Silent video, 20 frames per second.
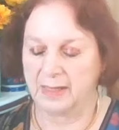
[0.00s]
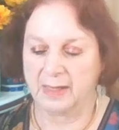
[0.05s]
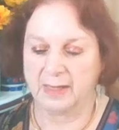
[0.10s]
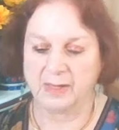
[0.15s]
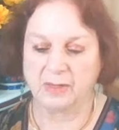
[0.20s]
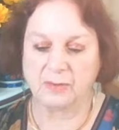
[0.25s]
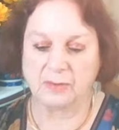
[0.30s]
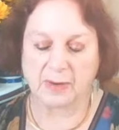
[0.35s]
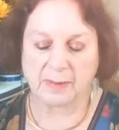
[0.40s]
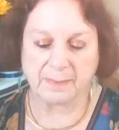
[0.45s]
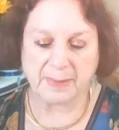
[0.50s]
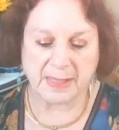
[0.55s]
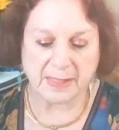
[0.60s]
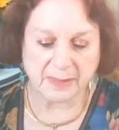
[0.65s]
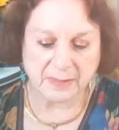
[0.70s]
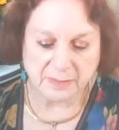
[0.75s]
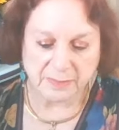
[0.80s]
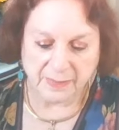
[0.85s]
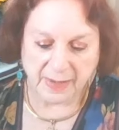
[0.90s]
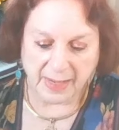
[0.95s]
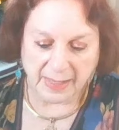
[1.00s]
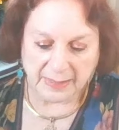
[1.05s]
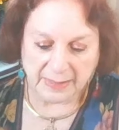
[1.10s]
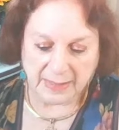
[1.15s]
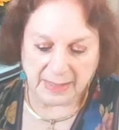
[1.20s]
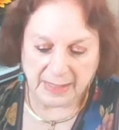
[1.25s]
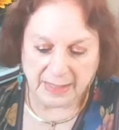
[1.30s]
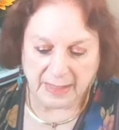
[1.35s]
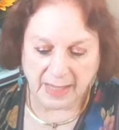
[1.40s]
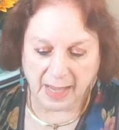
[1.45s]
You are being
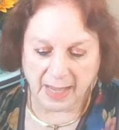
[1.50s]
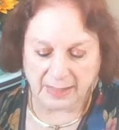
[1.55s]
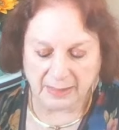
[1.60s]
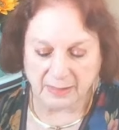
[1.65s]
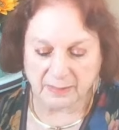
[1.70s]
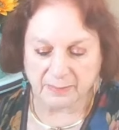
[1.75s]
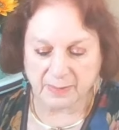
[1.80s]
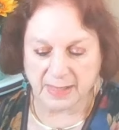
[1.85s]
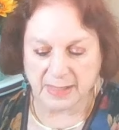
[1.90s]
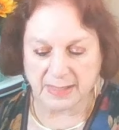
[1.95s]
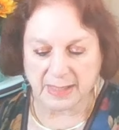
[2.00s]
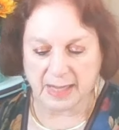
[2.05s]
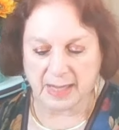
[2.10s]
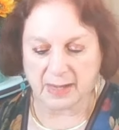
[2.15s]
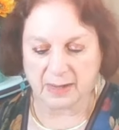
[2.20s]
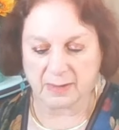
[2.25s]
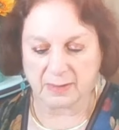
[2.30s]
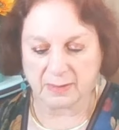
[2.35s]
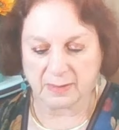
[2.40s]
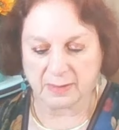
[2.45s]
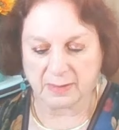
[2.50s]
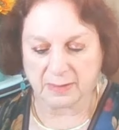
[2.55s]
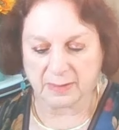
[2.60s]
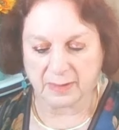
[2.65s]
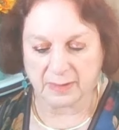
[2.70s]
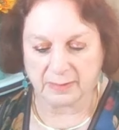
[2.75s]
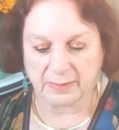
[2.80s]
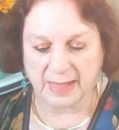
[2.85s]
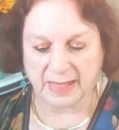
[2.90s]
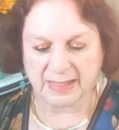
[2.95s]
divinely guided right now.
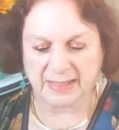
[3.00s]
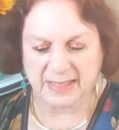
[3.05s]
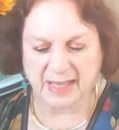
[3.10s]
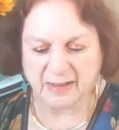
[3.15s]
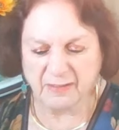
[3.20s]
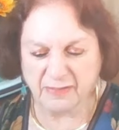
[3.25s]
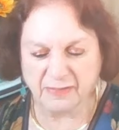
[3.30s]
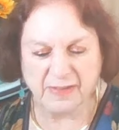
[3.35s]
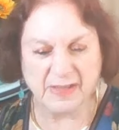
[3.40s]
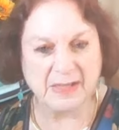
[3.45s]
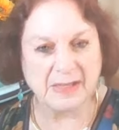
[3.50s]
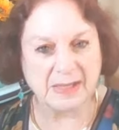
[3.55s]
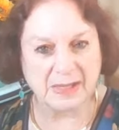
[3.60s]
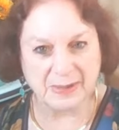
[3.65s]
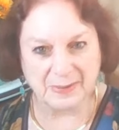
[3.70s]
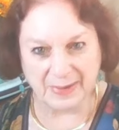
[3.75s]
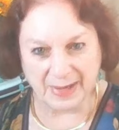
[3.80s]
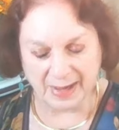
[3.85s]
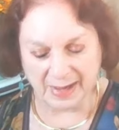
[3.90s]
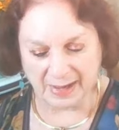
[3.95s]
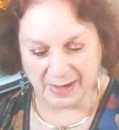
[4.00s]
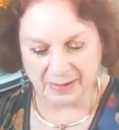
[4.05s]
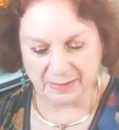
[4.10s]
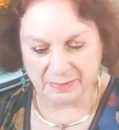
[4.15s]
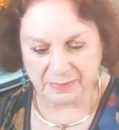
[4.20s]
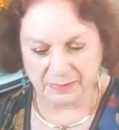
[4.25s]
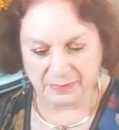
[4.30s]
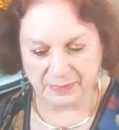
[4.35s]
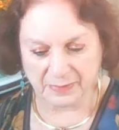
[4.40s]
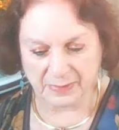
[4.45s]
That gut feeling you
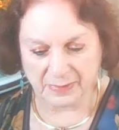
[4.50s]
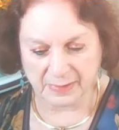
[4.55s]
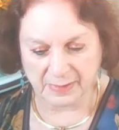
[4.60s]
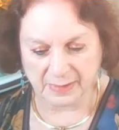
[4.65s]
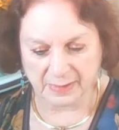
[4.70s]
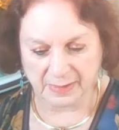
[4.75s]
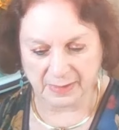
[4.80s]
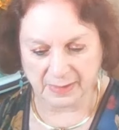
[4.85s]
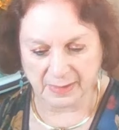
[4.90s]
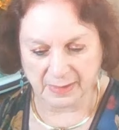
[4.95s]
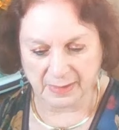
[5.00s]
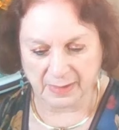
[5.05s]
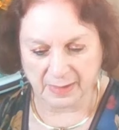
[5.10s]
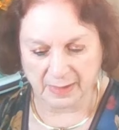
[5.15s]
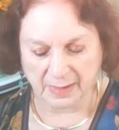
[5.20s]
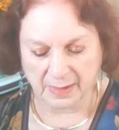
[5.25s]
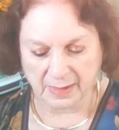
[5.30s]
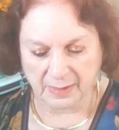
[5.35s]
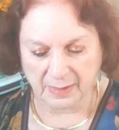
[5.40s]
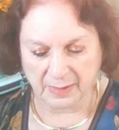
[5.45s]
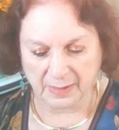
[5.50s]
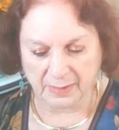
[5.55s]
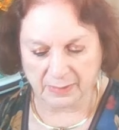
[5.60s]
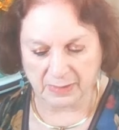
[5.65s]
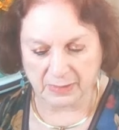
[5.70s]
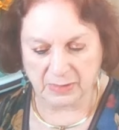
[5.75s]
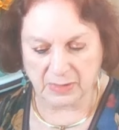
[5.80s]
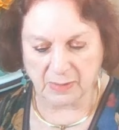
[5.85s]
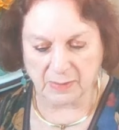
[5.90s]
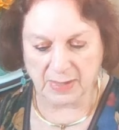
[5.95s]
have,
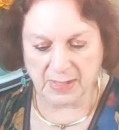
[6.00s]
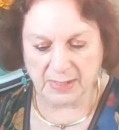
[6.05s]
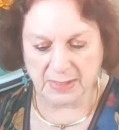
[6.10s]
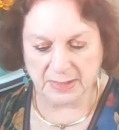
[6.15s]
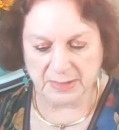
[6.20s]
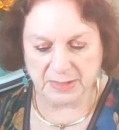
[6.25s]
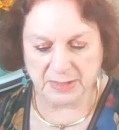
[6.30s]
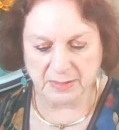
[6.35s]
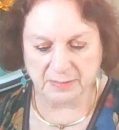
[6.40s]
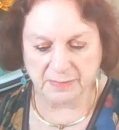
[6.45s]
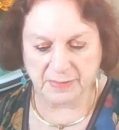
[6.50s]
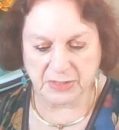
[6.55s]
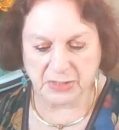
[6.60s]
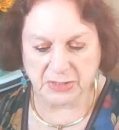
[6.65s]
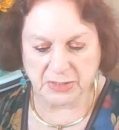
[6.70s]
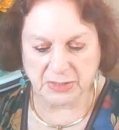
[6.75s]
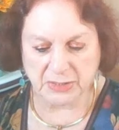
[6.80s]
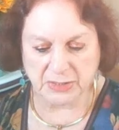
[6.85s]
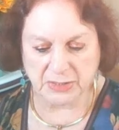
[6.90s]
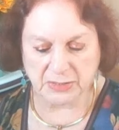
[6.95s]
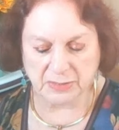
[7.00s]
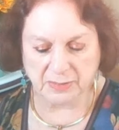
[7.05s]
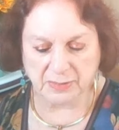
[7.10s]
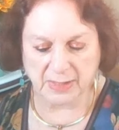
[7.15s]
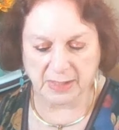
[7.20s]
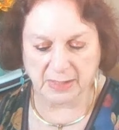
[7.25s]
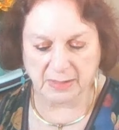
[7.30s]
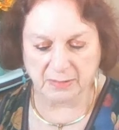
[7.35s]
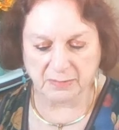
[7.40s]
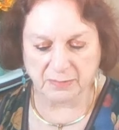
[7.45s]
the knowingness, the visions, or
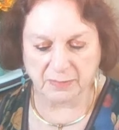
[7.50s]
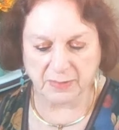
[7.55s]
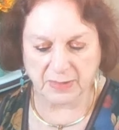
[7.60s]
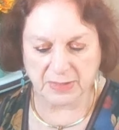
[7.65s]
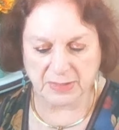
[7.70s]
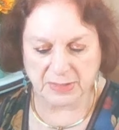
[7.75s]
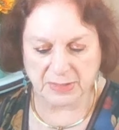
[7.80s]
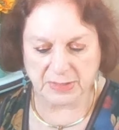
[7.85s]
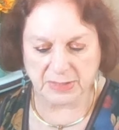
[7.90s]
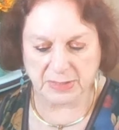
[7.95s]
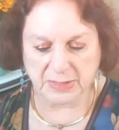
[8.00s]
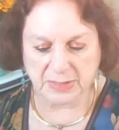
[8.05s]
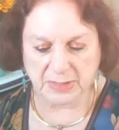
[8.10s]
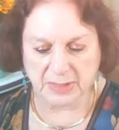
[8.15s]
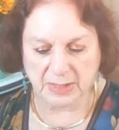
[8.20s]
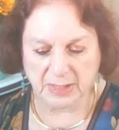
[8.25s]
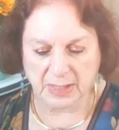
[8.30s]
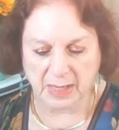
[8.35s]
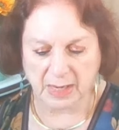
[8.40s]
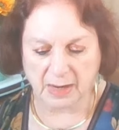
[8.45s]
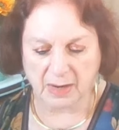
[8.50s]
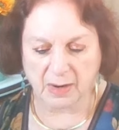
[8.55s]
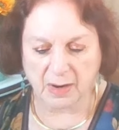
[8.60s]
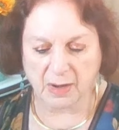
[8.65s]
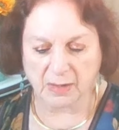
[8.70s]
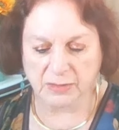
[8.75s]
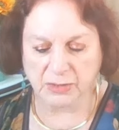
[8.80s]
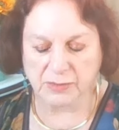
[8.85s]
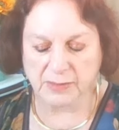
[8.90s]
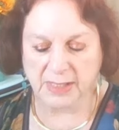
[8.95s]
the inner voice are
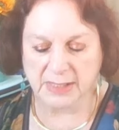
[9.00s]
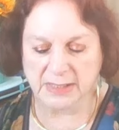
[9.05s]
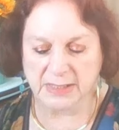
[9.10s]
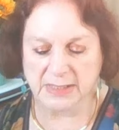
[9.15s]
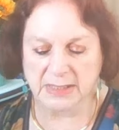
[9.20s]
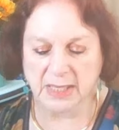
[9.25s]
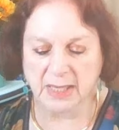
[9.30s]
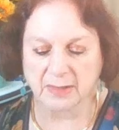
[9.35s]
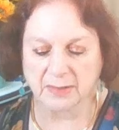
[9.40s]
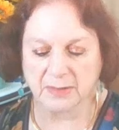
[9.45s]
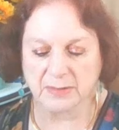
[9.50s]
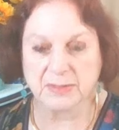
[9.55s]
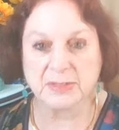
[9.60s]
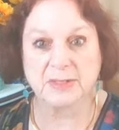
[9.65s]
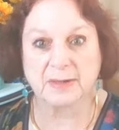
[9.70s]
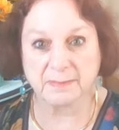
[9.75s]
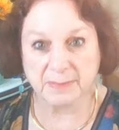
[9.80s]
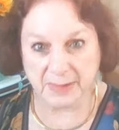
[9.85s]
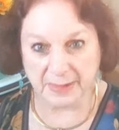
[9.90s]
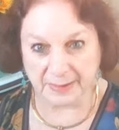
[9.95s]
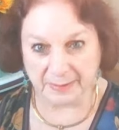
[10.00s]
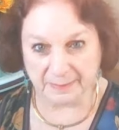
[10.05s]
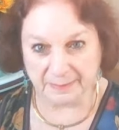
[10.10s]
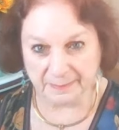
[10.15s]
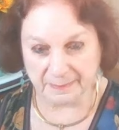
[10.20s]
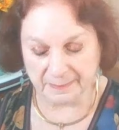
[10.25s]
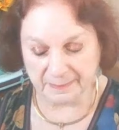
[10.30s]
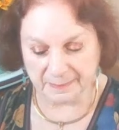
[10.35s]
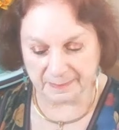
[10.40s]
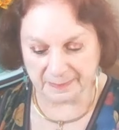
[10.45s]
all trying to tell you
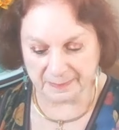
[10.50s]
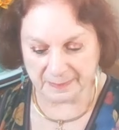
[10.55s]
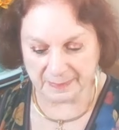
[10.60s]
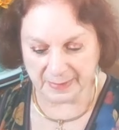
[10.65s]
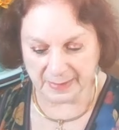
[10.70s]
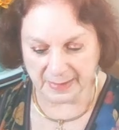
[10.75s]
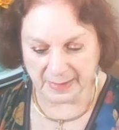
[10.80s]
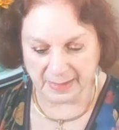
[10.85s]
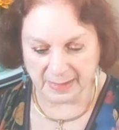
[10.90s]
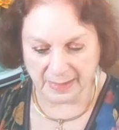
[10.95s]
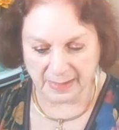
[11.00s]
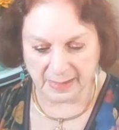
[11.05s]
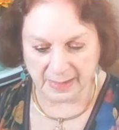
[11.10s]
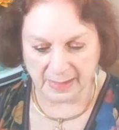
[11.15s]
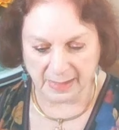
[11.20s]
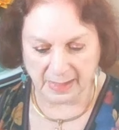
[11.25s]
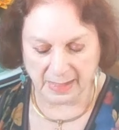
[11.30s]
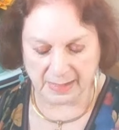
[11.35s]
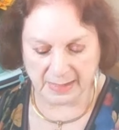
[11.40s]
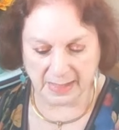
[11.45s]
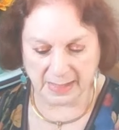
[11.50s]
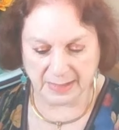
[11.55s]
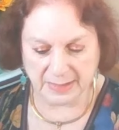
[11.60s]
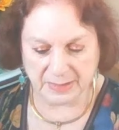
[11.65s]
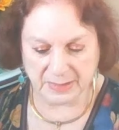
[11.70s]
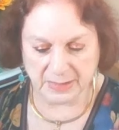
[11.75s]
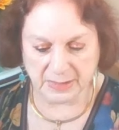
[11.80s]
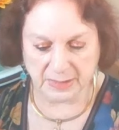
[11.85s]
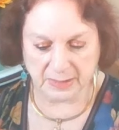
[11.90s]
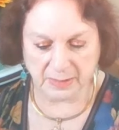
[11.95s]
something. And it
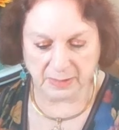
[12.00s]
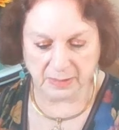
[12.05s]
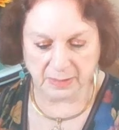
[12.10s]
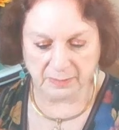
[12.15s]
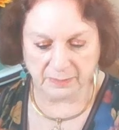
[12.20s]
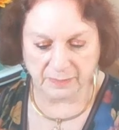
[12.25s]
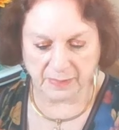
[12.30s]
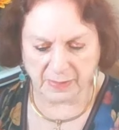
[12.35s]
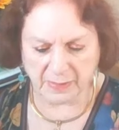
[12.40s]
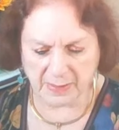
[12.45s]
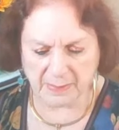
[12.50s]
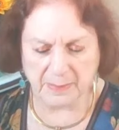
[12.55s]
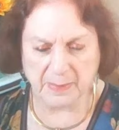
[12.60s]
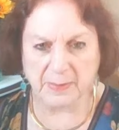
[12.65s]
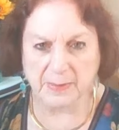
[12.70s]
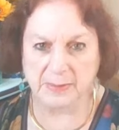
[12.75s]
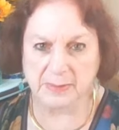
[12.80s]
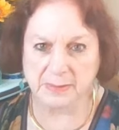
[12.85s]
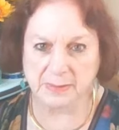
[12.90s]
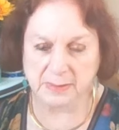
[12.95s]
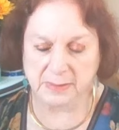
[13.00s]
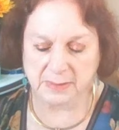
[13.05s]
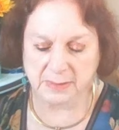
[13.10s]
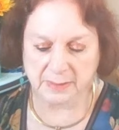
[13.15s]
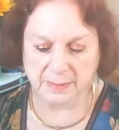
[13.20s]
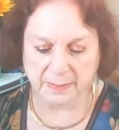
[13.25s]
is very important